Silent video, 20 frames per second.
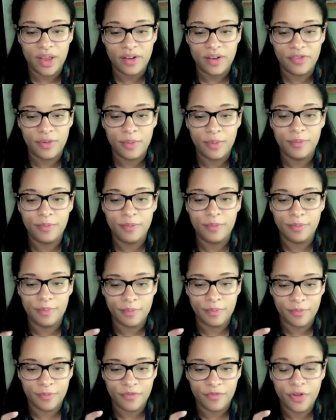from
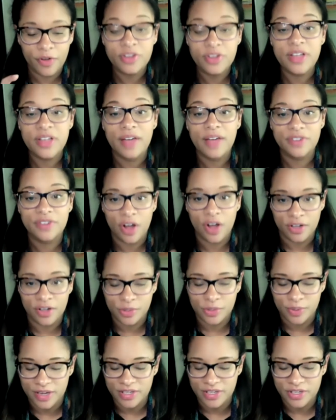folks that I've talked to,
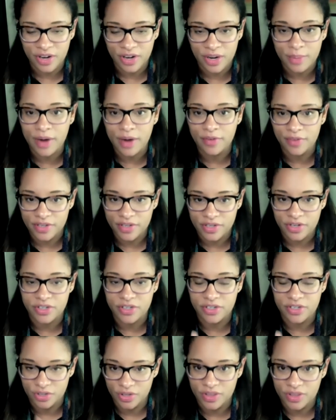when I started my research
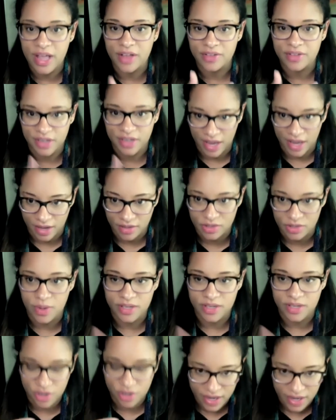in 2008. So I
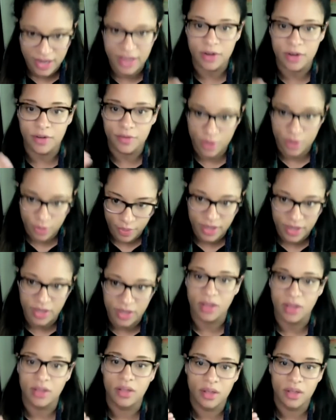started
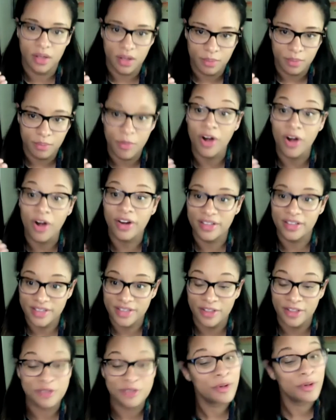interviewing market
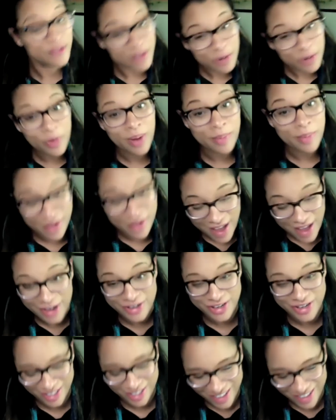sellers, mostly women actually,